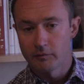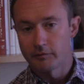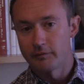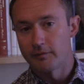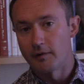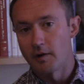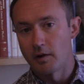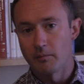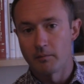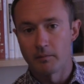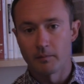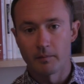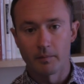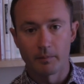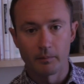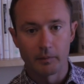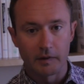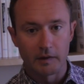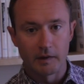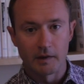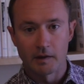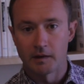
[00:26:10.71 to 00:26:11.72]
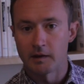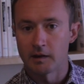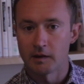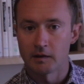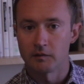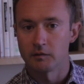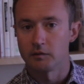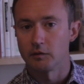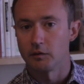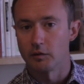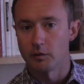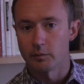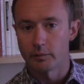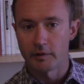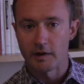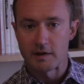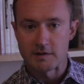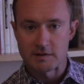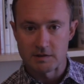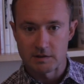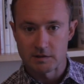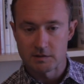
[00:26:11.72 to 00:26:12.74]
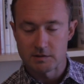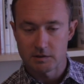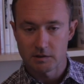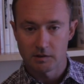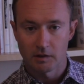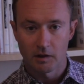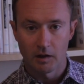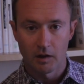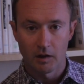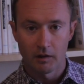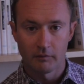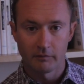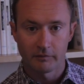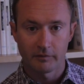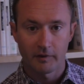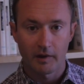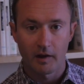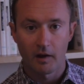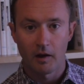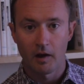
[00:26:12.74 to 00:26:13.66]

from beginning to the present of